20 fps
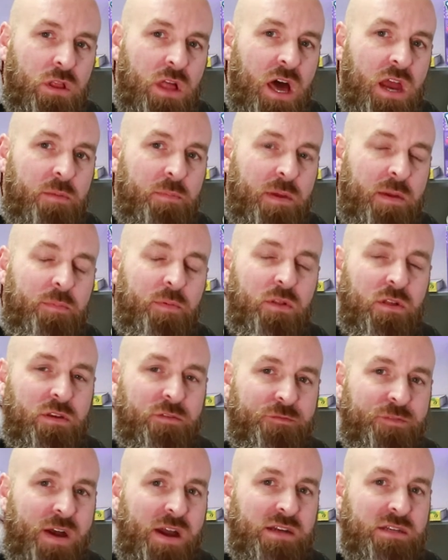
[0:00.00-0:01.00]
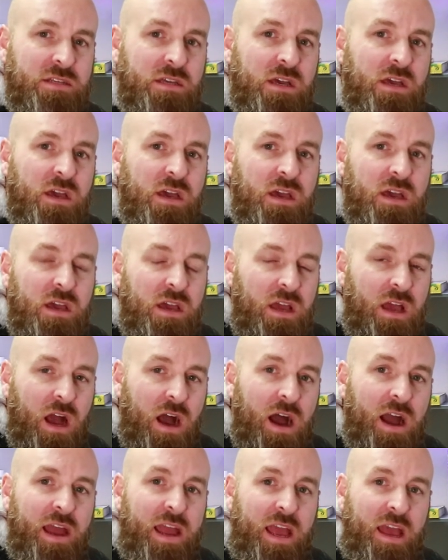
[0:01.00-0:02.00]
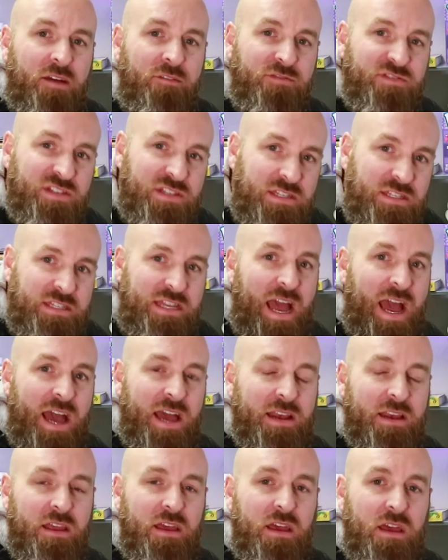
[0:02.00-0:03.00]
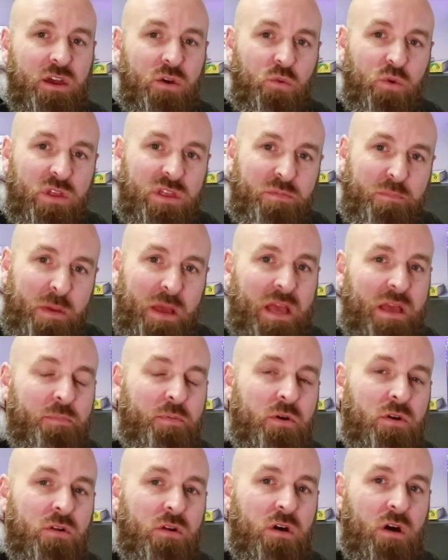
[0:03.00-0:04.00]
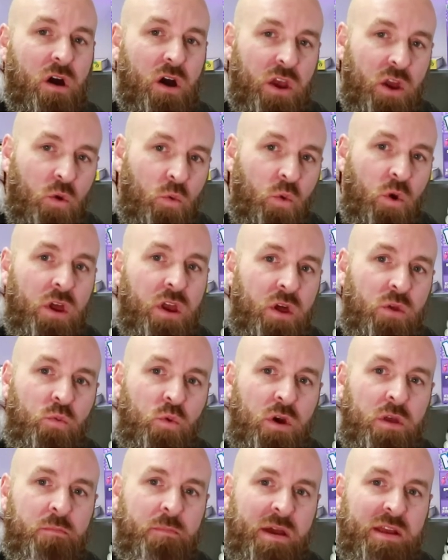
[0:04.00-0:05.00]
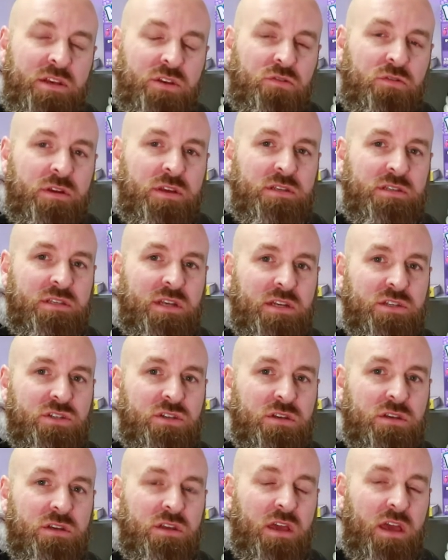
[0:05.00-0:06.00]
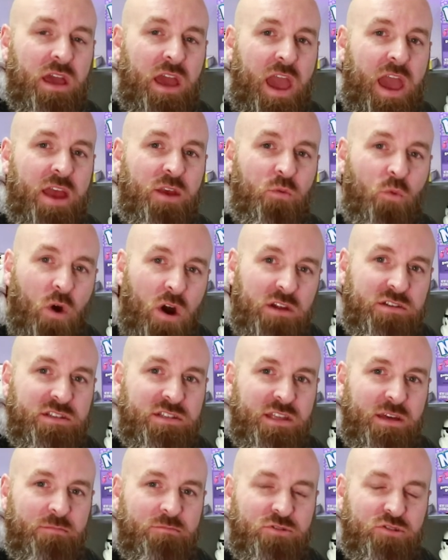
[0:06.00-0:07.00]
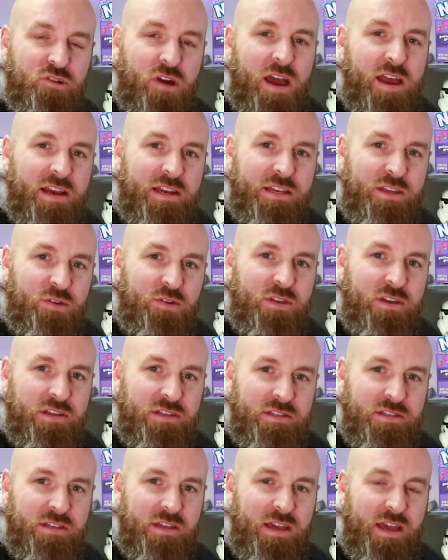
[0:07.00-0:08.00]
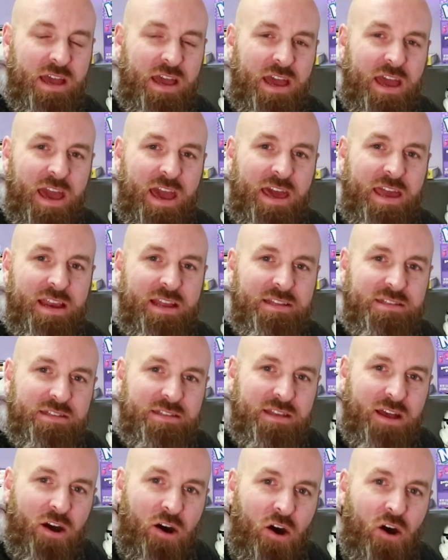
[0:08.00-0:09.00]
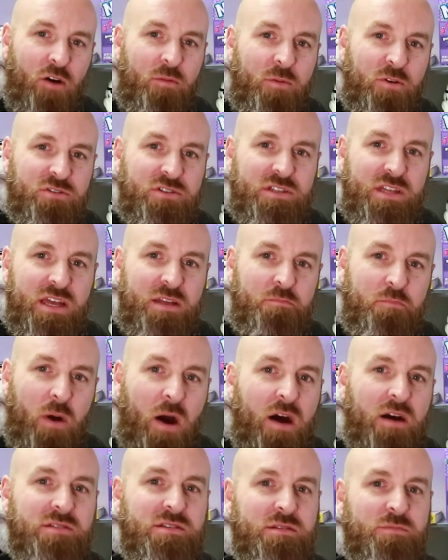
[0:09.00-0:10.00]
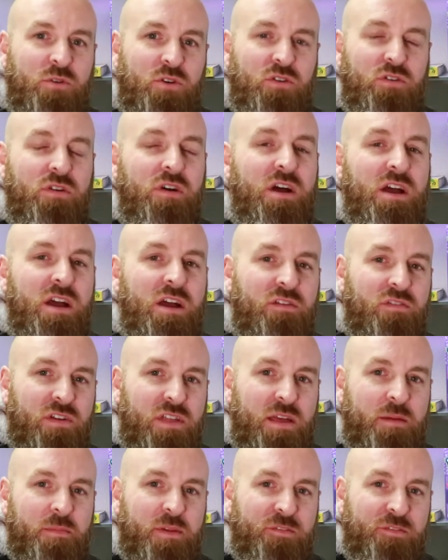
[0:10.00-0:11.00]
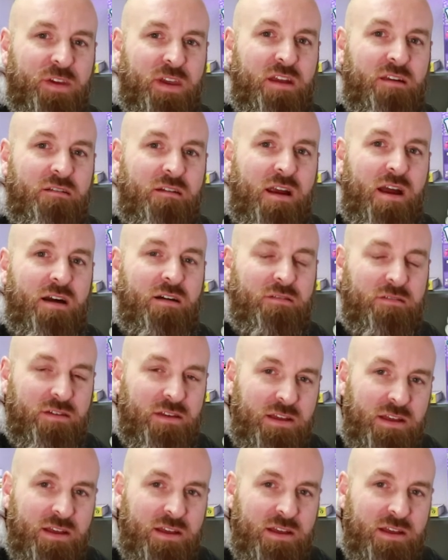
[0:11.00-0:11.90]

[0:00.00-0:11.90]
lot of people. In fact, I have sat with people on a one on one mentoring session and watched them try to do this. And it's almost impossible for them to figure out.